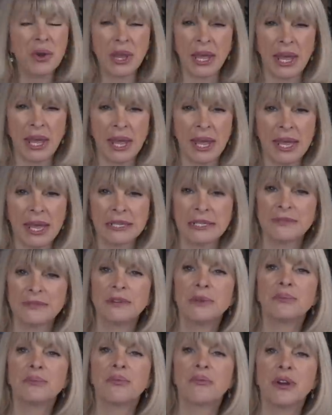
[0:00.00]
cares if
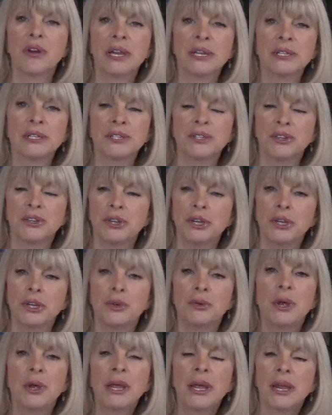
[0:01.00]
it brings to
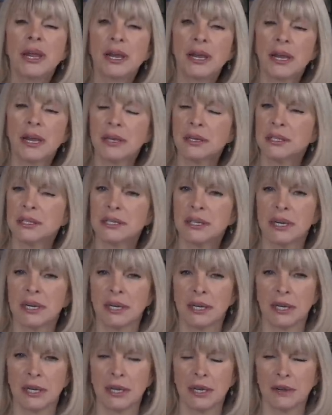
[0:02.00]
you lasting
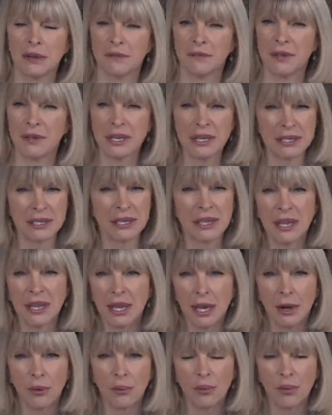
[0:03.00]
love? Isn't
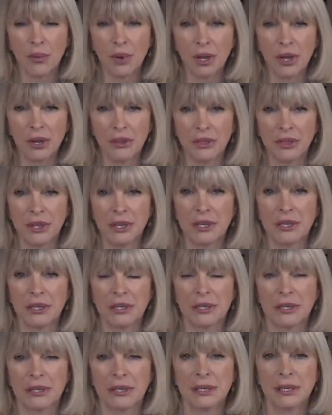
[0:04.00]
that worth
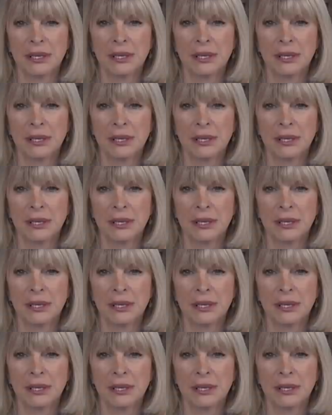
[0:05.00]
it?